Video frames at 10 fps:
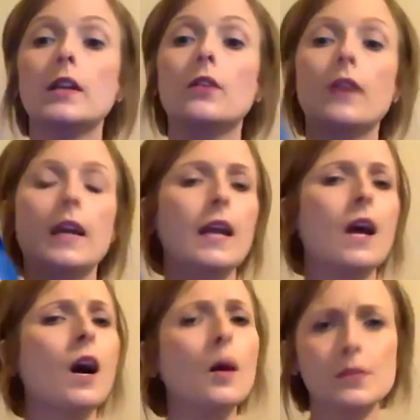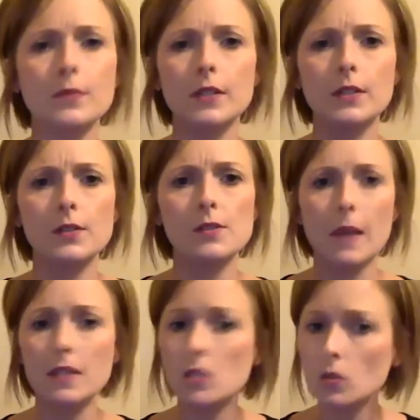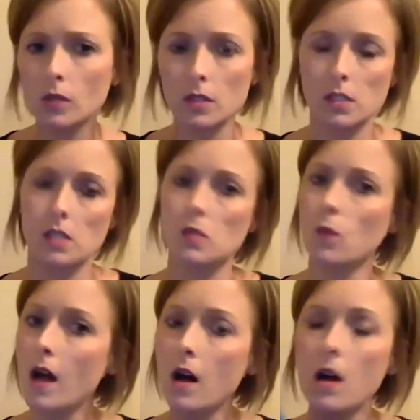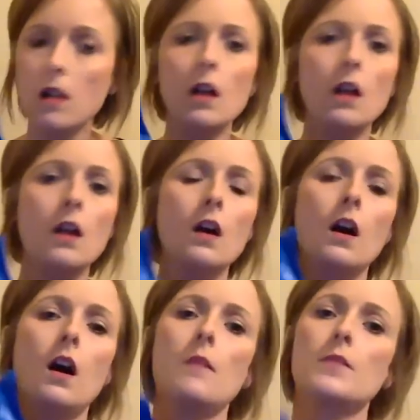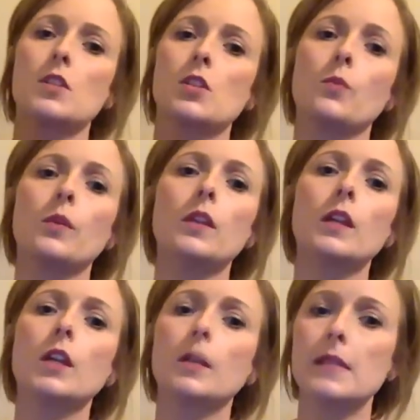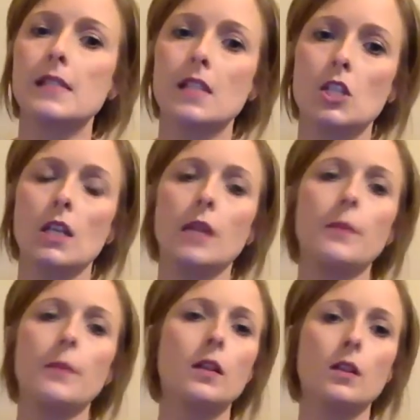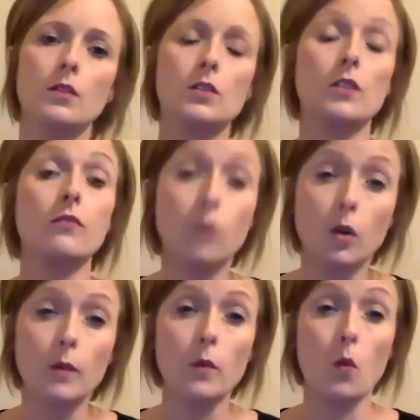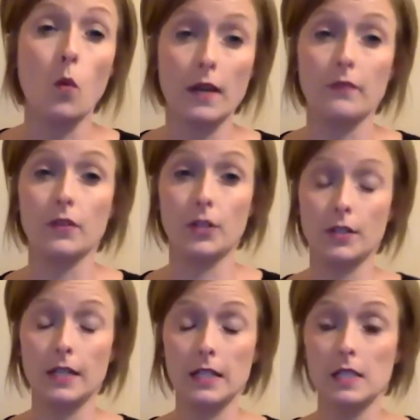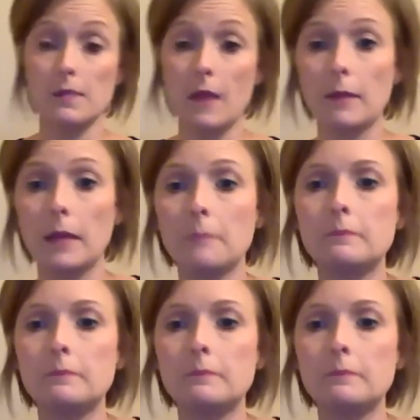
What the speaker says: great. Helps reduce bed sores as well. Just a really good positioning pillow to form whatever your needs may be.